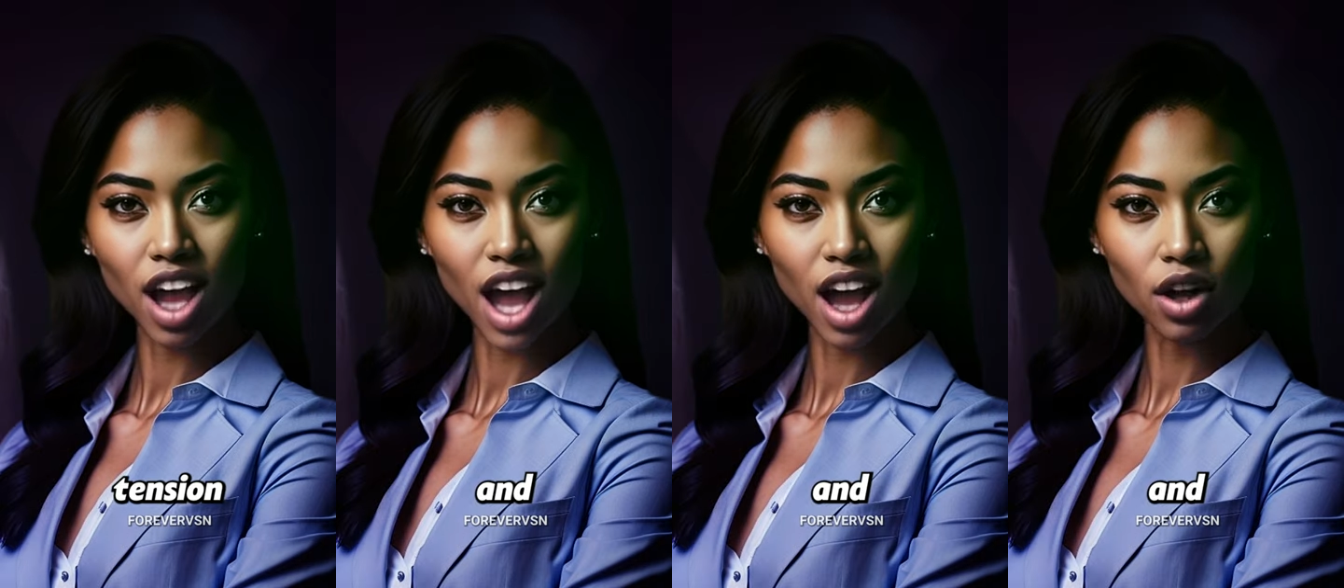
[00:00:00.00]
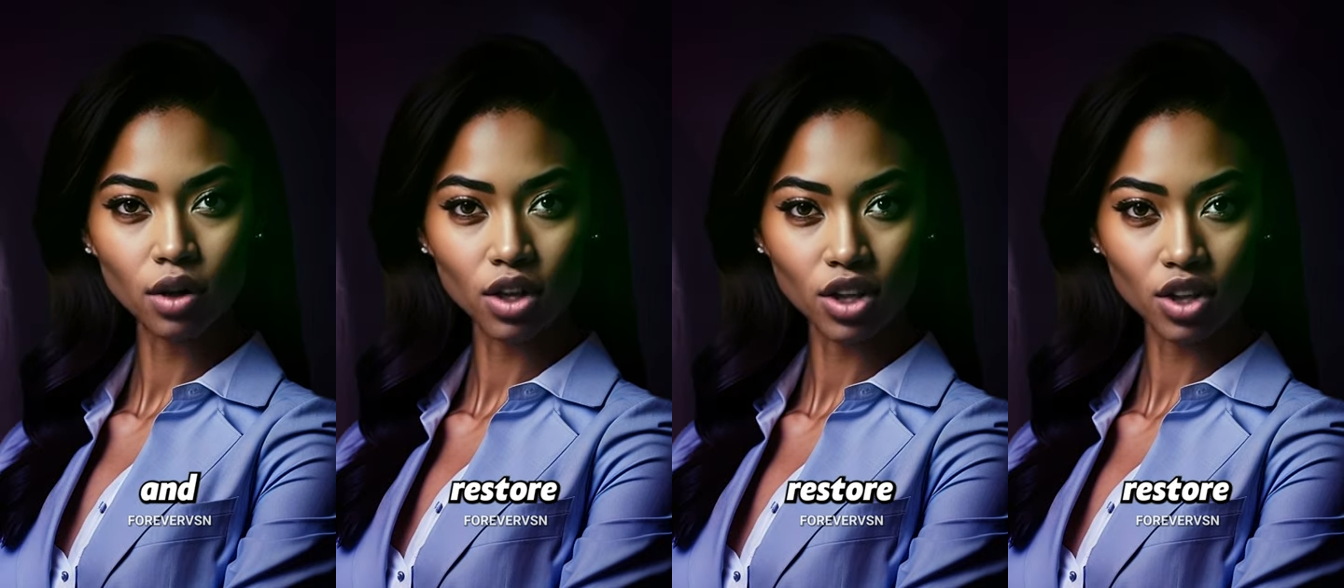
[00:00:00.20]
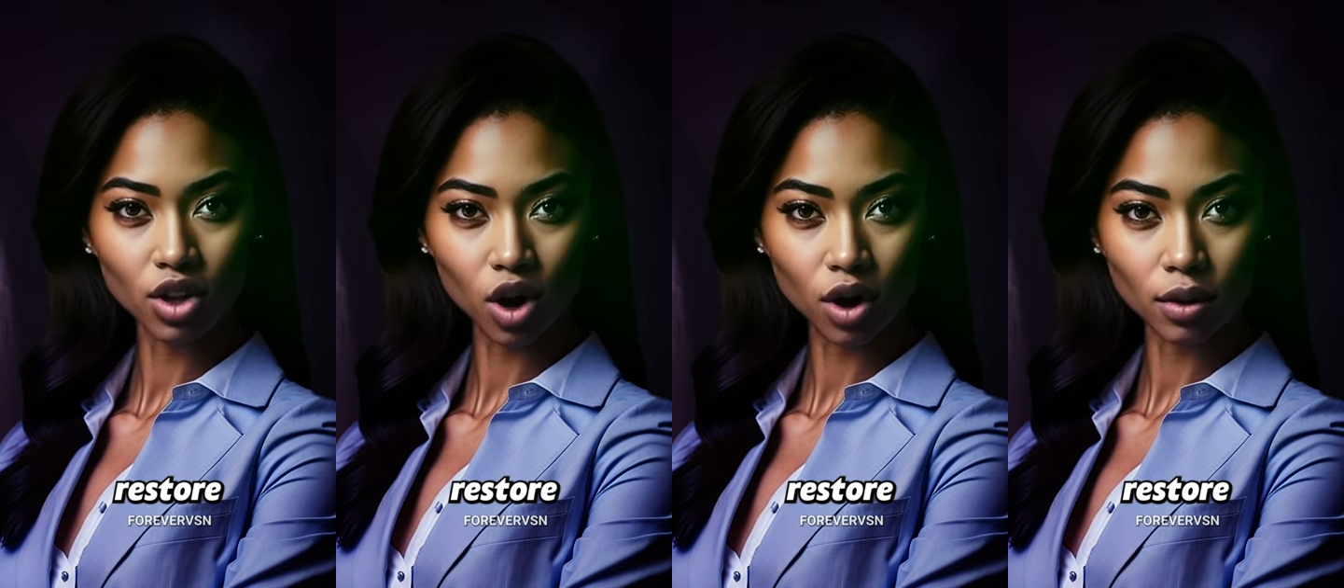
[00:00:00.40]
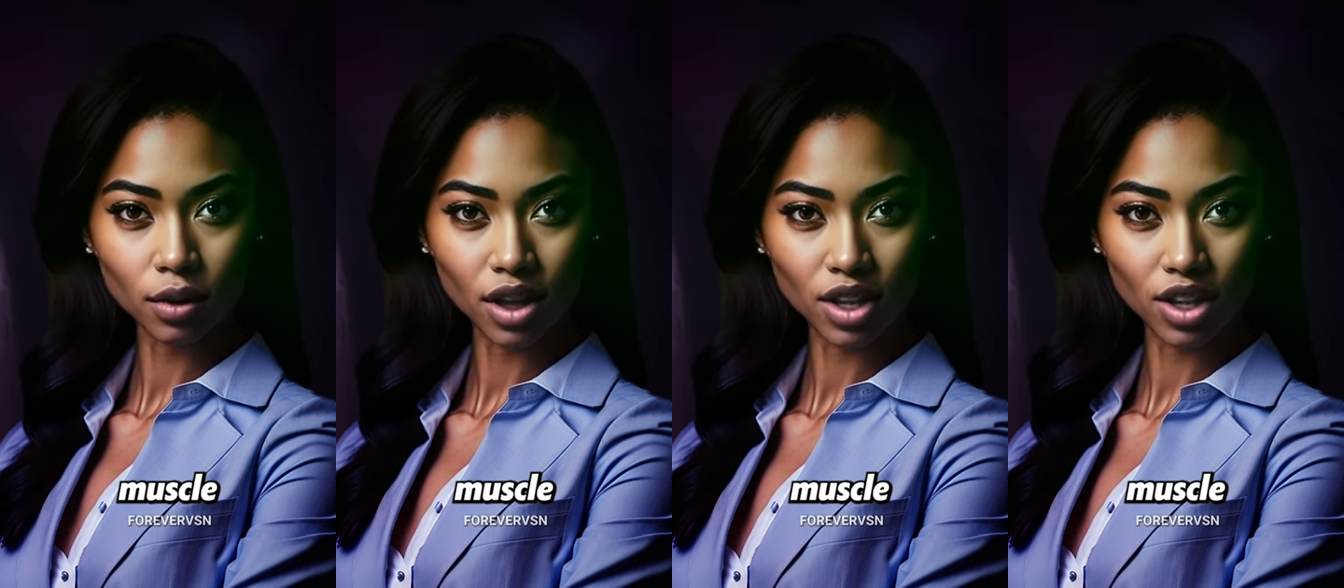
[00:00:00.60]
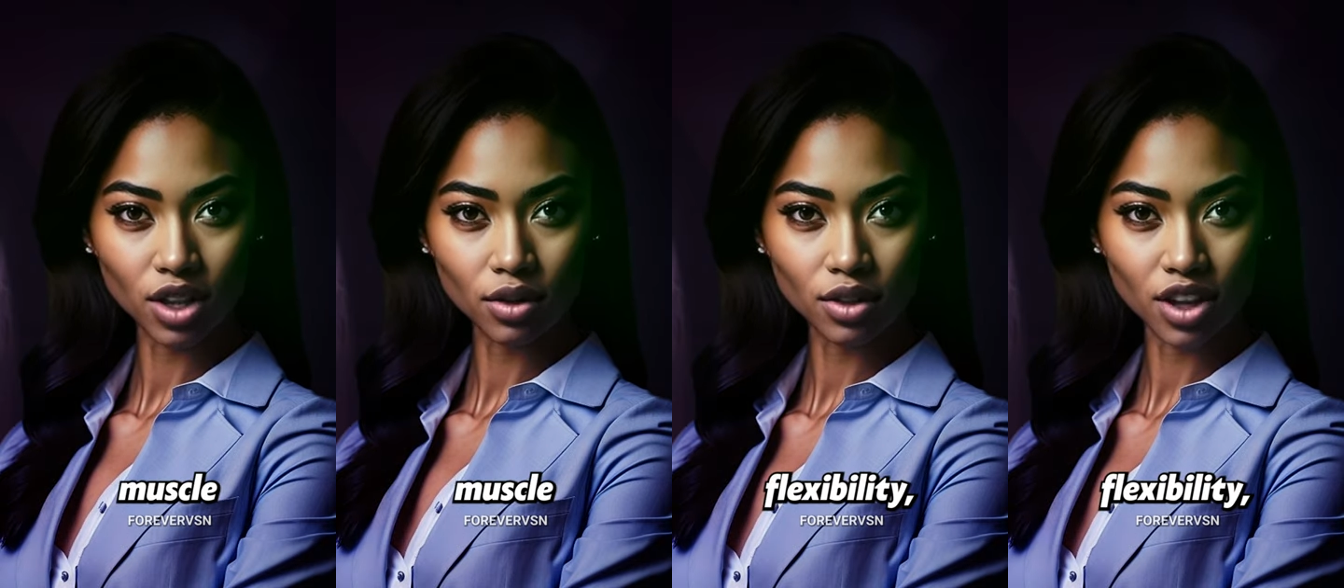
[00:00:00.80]
and restore
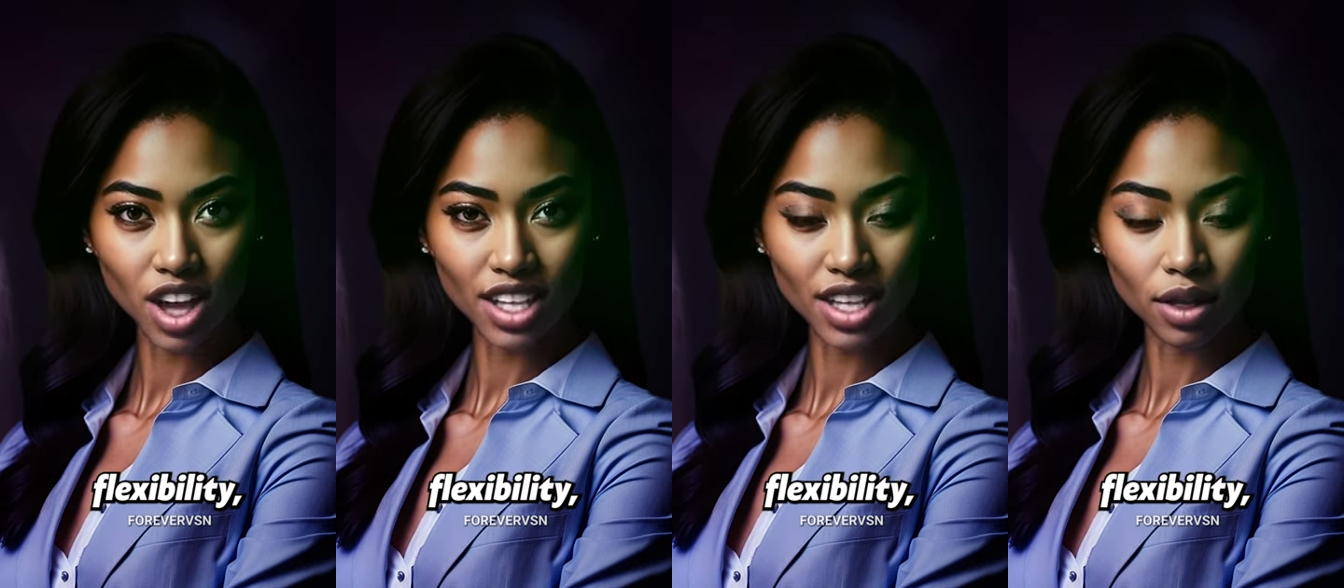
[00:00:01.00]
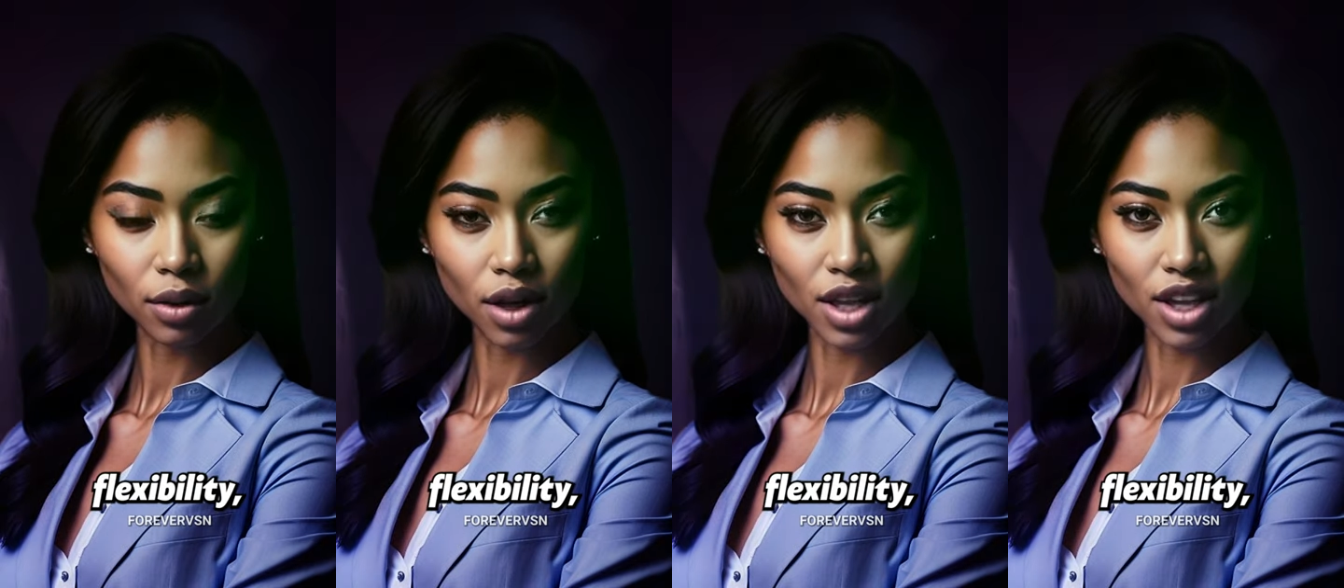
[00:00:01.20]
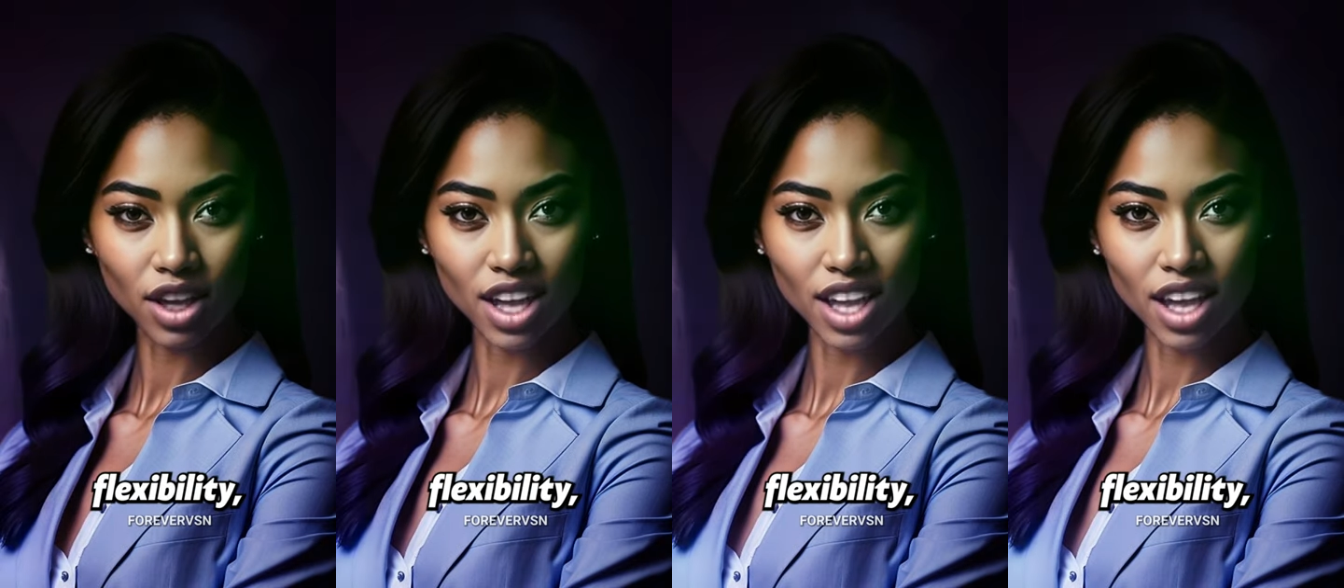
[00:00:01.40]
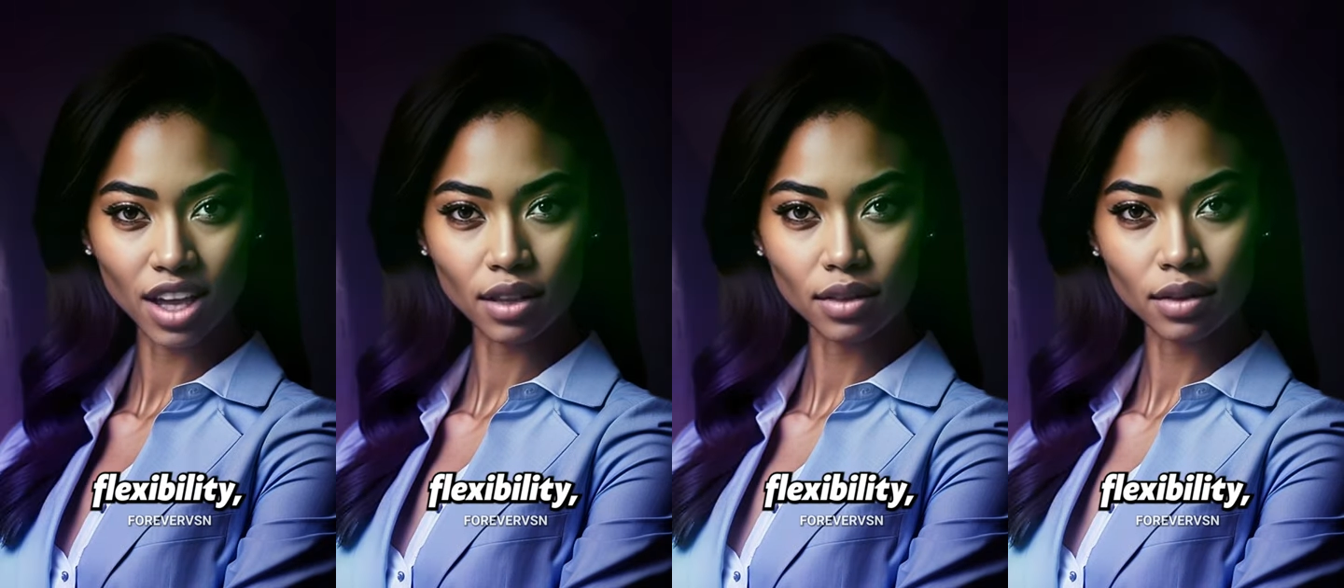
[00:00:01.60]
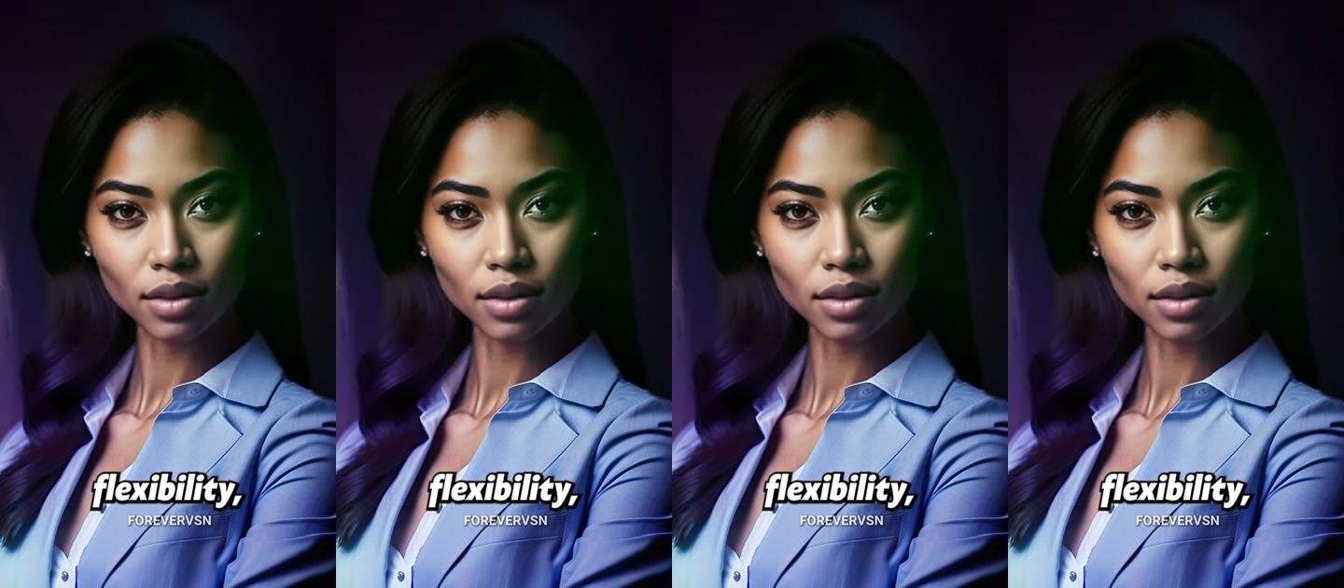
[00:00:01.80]
muscle flexibility